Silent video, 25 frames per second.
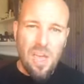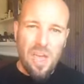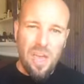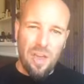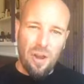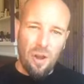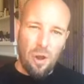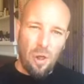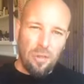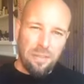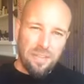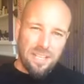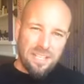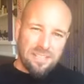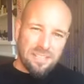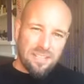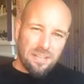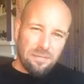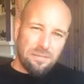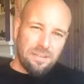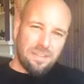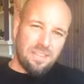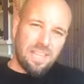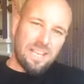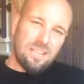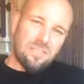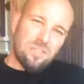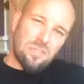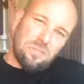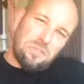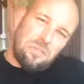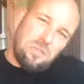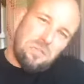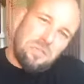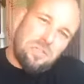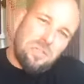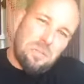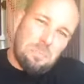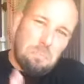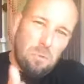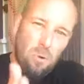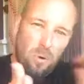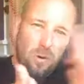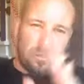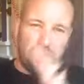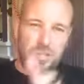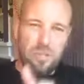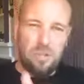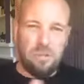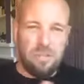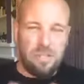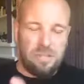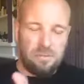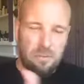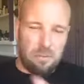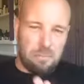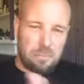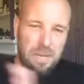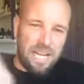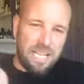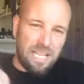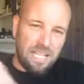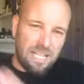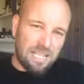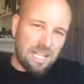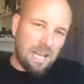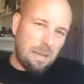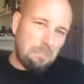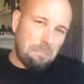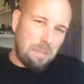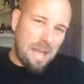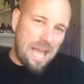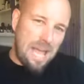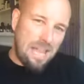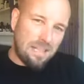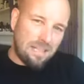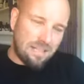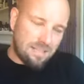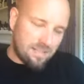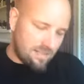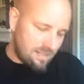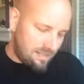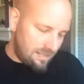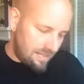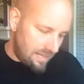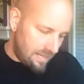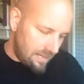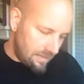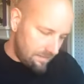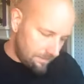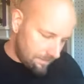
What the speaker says: and all these different things are to support you in remaining in that balanced state.